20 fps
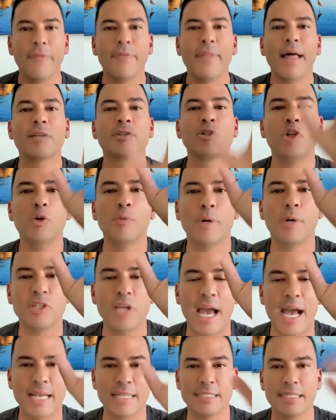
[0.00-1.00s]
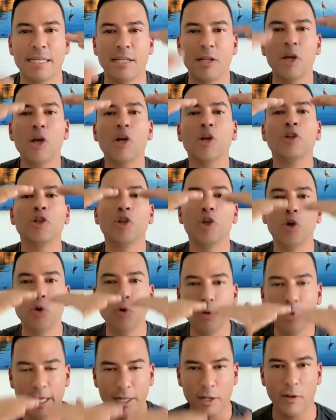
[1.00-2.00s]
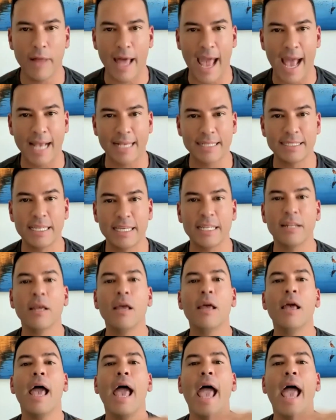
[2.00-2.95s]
not too much acid, too little acid,